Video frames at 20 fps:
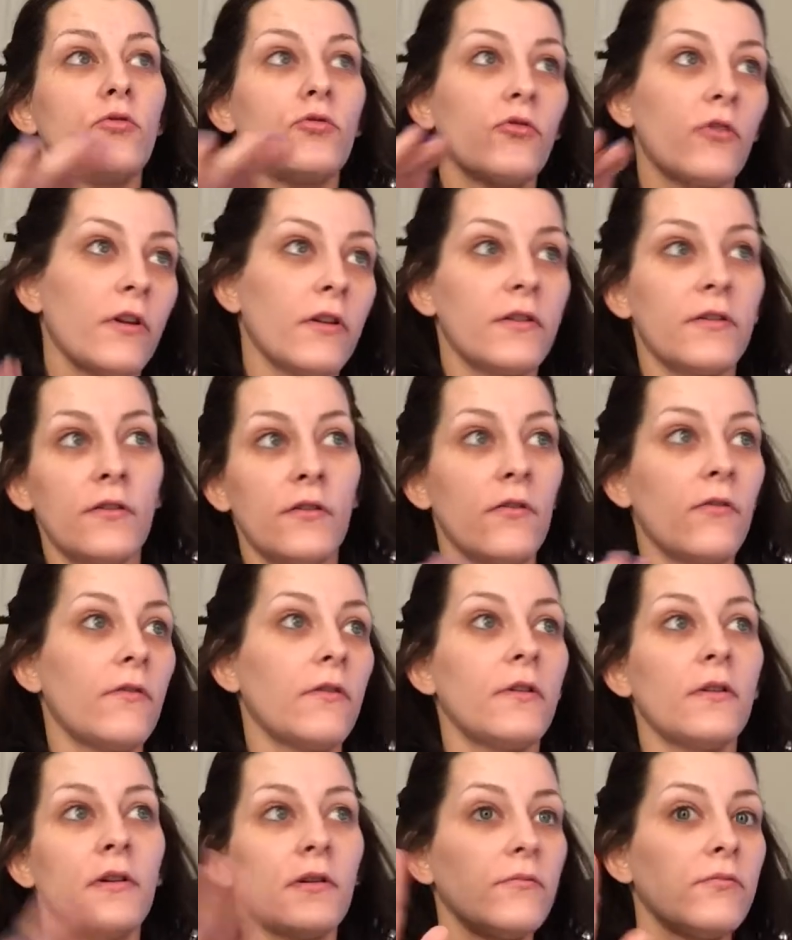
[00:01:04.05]

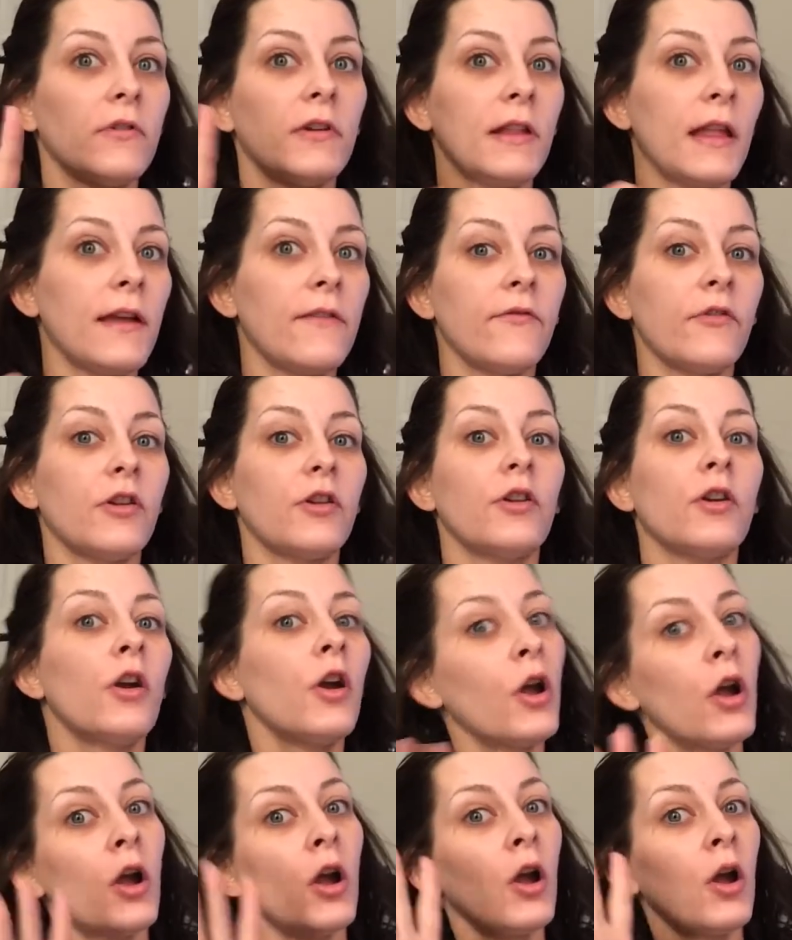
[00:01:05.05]
drugstore or whatever
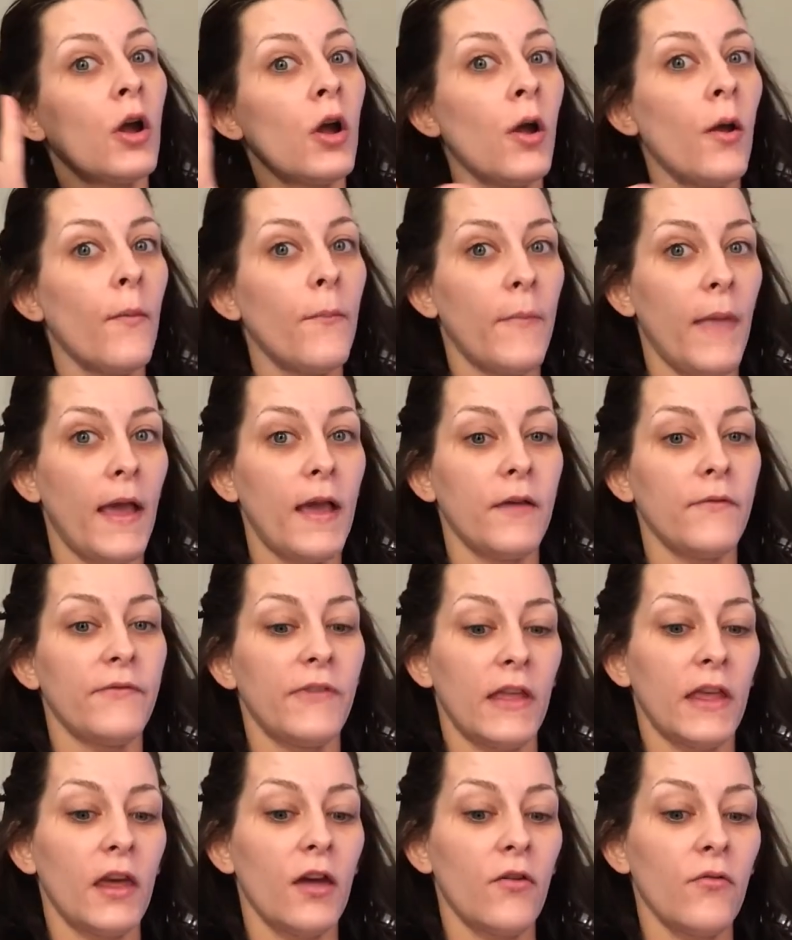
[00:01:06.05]
makeup
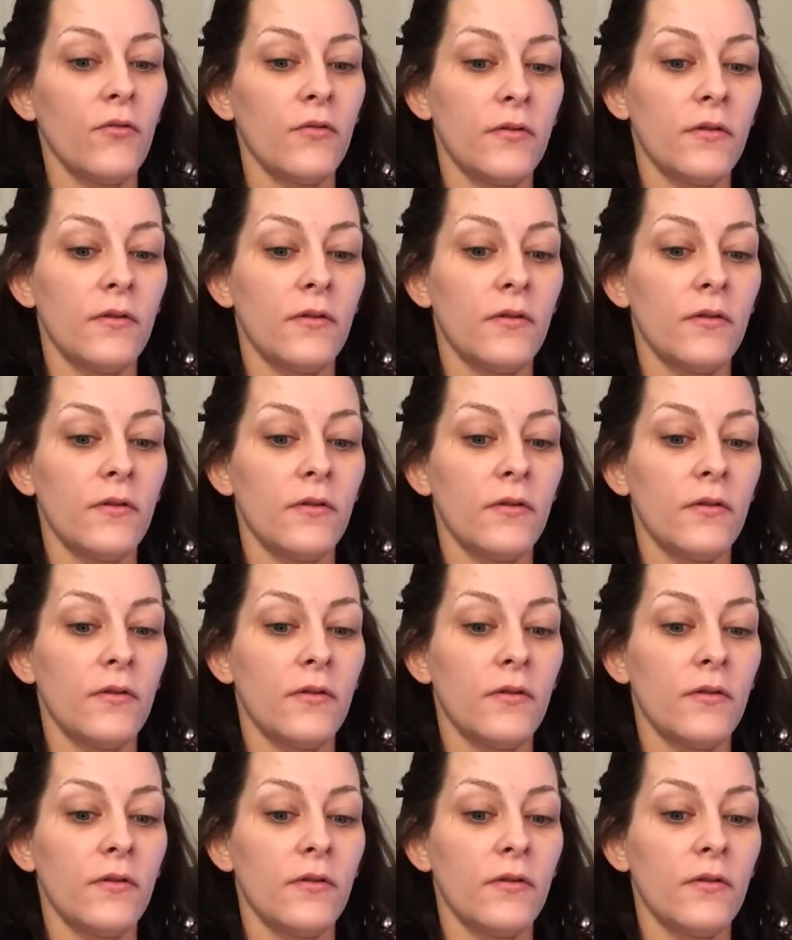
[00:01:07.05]
video.